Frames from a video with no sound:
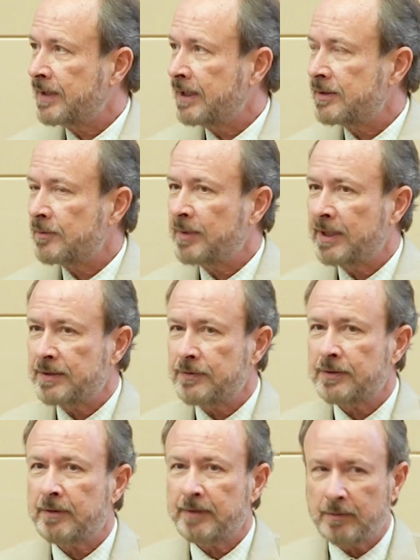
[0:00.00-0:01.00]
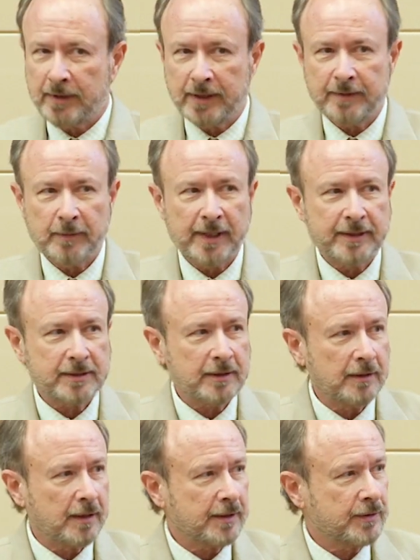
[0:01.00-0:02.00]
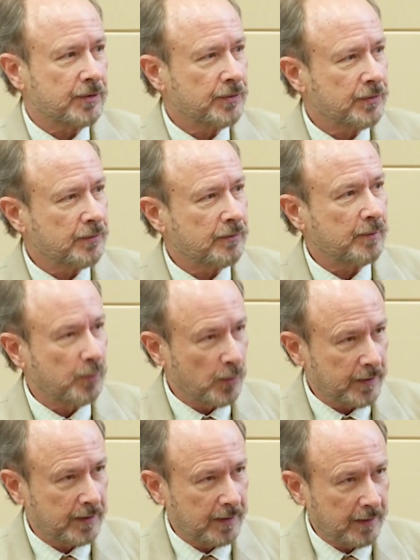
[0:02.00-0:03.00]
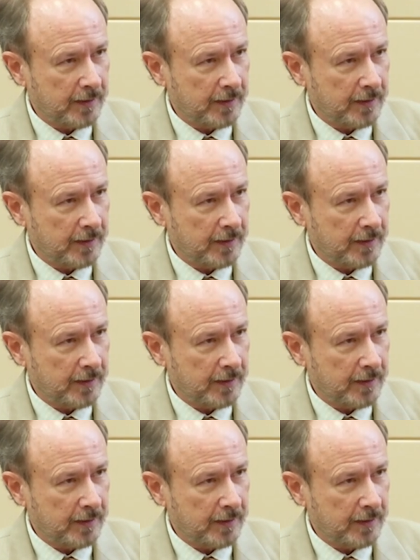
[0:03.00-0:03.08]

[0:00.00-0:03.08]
cancer patients are required by this law to report